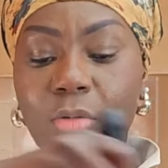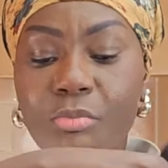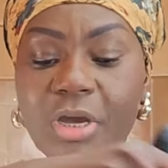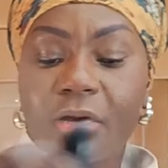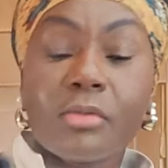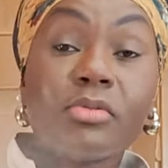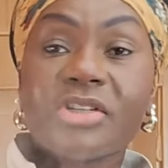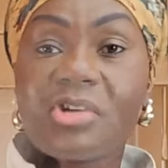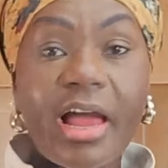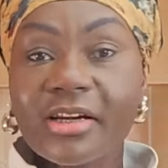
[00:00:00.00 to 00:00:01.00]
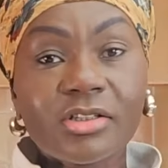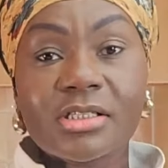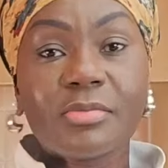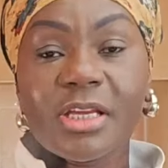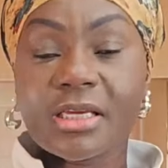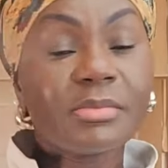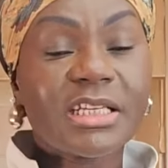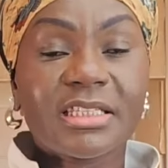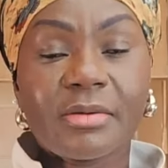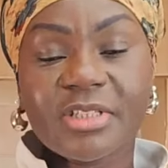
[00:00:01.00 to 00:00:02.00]
But we try not to make him
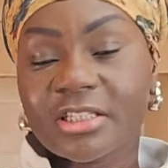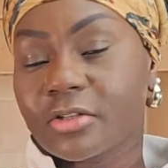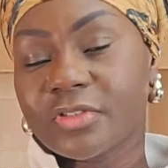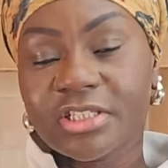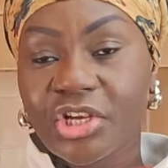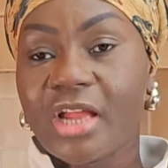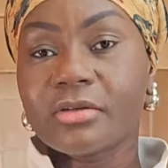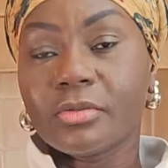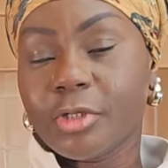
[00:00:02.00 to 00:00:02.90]
the subject of the channel